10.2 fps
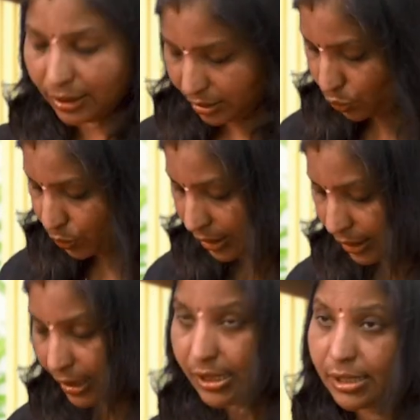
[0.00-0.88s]
to
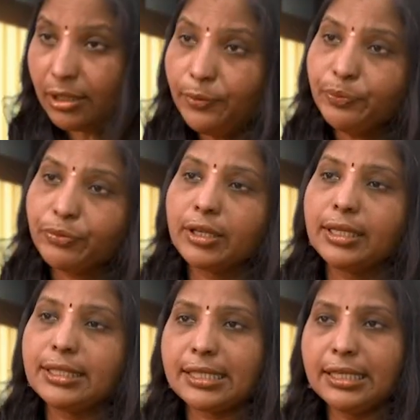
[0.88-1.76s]
increase the
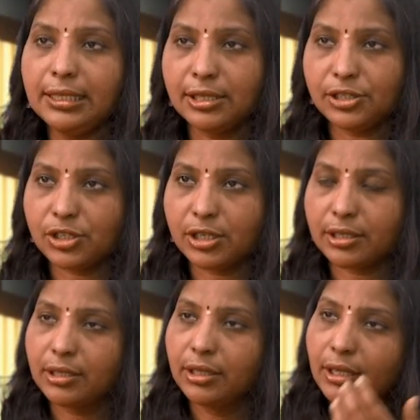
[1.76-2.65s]
skin luster.
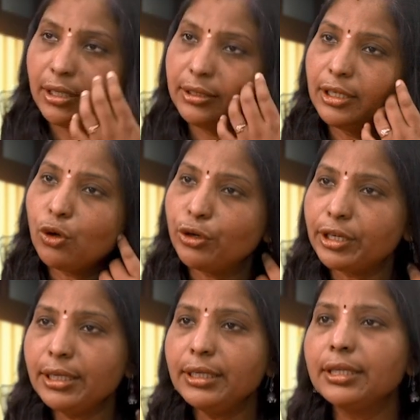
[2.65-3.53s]
The
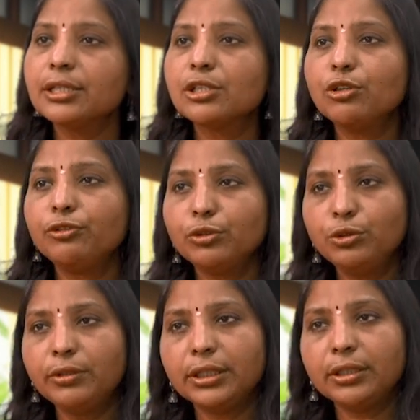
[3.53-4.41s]
contraindication of
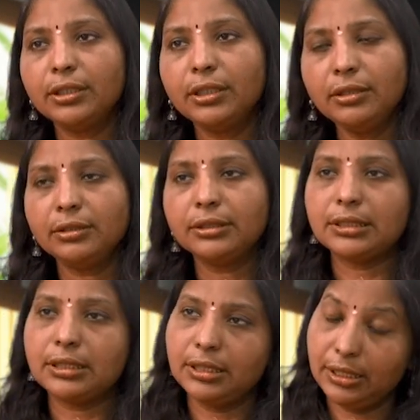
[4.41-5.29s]
Udvartana
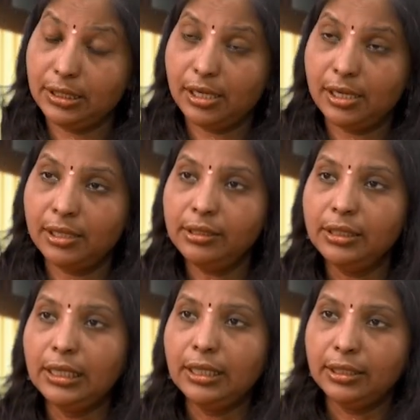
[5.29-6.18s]
are,
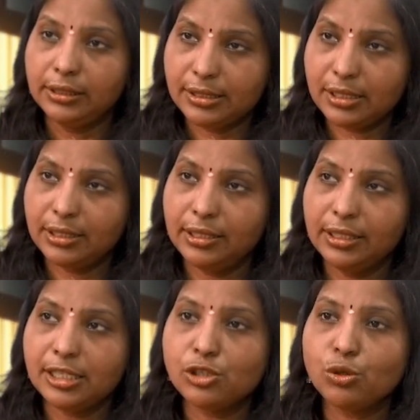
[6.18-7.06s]

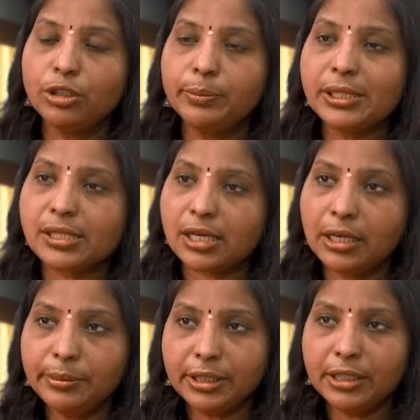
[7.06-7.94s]
it is not
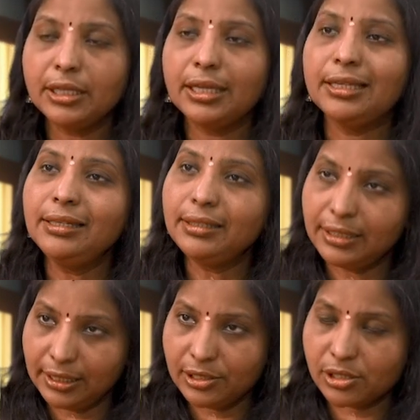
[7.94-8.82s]
prescribed in any
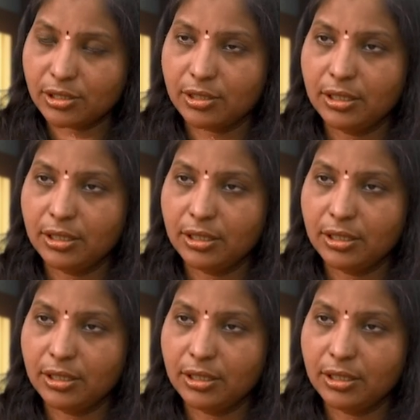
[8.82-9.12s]
text,